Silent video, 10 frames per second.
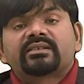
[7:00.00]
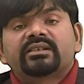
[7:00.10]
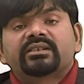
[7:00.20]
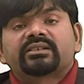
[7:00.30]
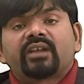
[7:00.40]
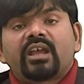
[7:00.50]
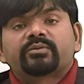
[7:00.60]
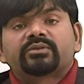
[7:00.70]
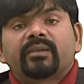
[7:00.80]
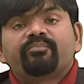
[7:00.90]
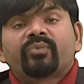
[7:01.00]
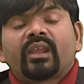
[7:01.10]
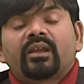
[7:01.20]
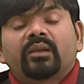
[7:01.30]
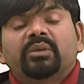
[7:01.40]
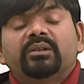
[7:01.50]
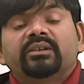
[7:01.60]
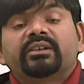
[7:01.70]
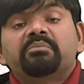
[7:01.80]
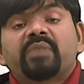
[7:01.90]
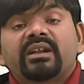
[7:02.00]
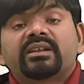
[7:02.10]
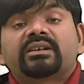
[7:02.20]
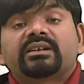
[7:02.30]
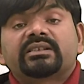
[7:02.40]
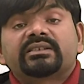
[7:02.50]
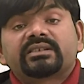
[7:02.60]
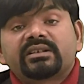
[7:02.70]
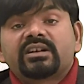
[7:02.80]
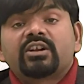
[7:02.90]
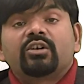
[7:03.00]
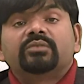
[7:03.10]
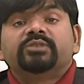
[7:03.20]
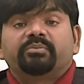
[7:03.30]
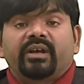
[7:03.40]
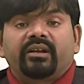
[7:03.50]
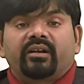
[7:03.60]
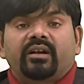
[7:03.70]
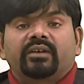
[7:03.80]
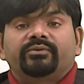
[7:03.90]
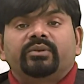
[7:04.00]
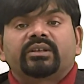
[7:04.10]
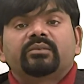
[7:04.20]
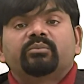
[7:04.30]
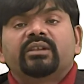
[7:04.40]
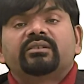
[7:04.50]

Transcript: and describes the main thematic concern of the paragraph. Okay, main